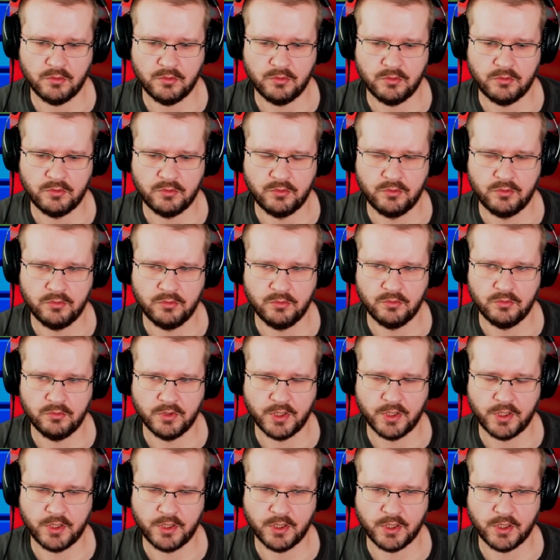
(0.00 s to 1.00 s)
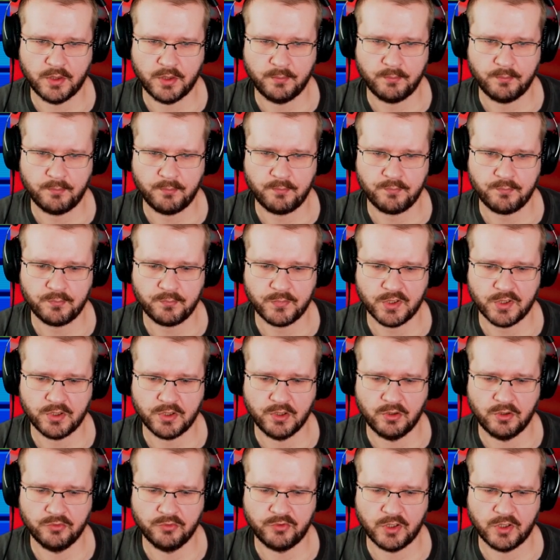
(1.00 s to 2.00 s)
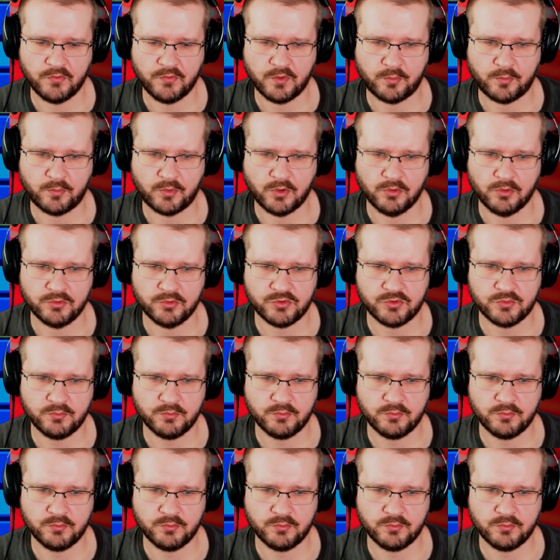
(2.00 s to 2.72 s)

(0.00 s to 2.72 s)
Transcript: to do a close enough approach,